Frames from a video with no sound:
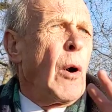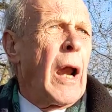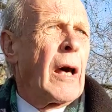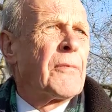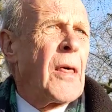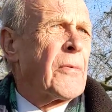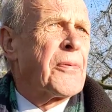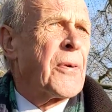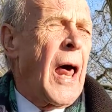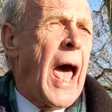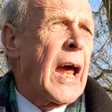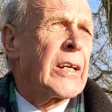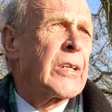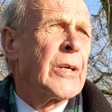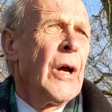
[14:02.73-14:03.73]
will of the
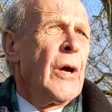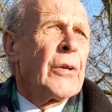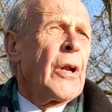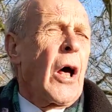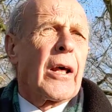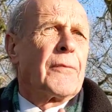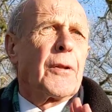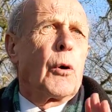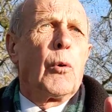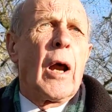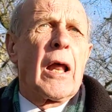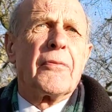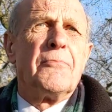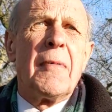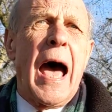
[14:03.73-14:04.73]
flesh, not of the
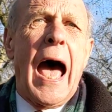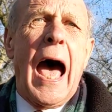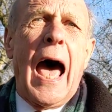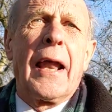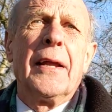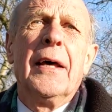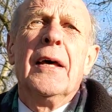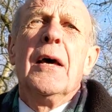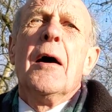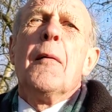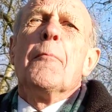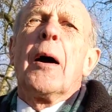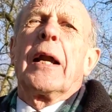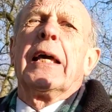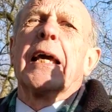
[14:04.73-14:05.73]
will of man,
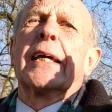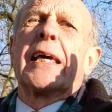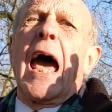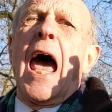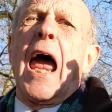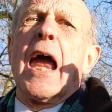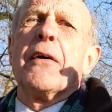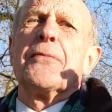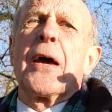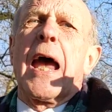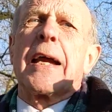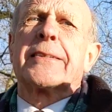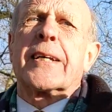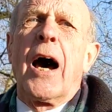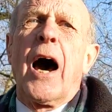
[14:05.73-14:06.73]
but he gave
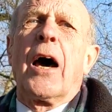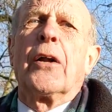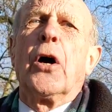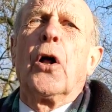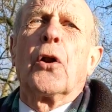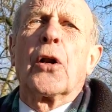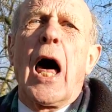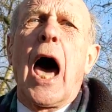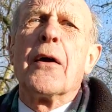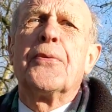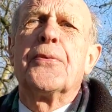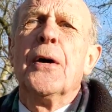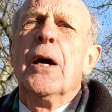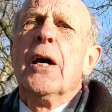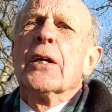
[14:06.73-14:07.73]
eternal
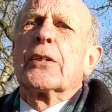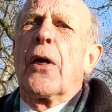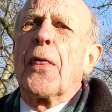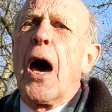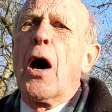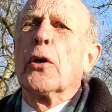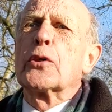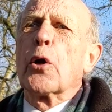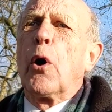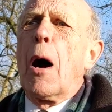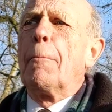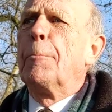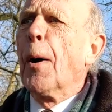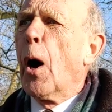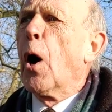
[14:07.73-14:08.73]
life to those who
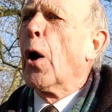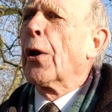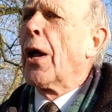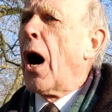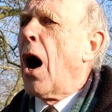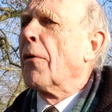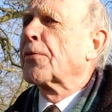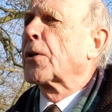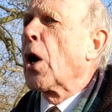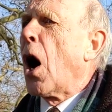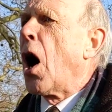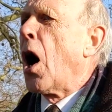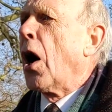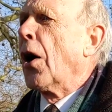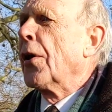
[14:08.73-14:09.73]
are born of
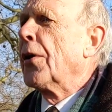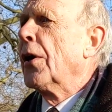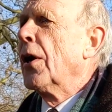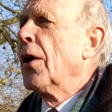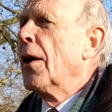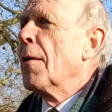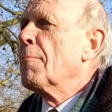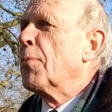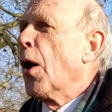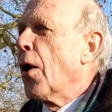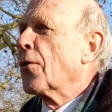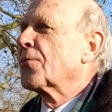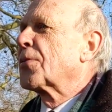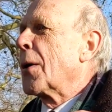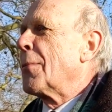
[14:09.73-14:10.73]
God, Amen.
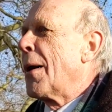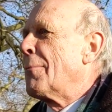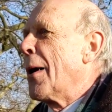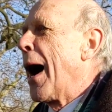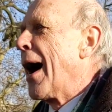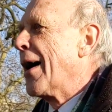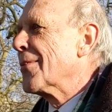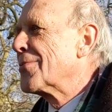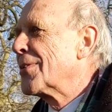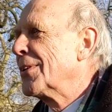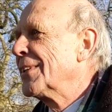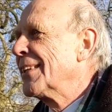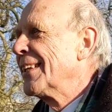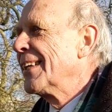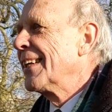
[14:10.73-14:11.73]
born from above.
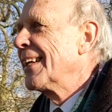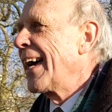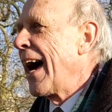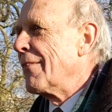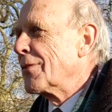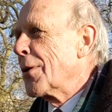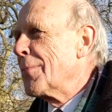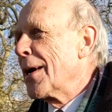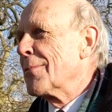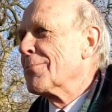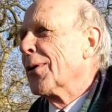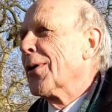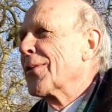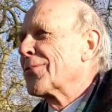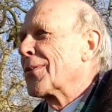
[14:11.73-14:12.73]
Amen. Have you been
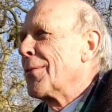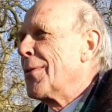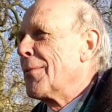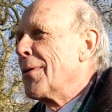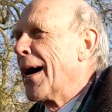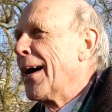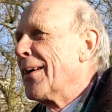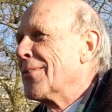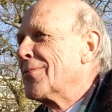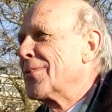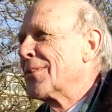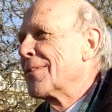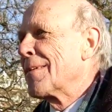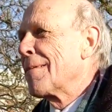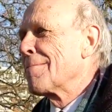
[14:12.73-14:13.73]
born from above?
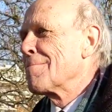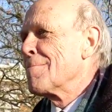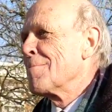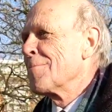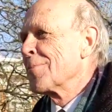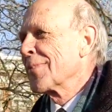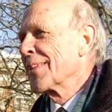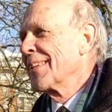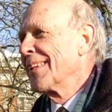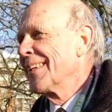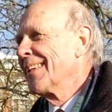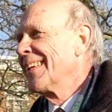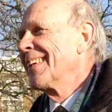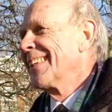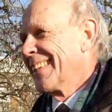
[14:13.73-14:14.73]
Yeah, we met with
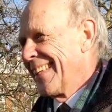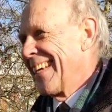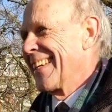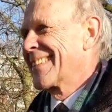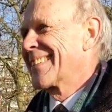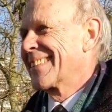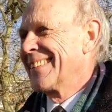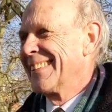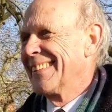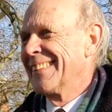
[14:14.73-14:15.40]
God, John. Yes.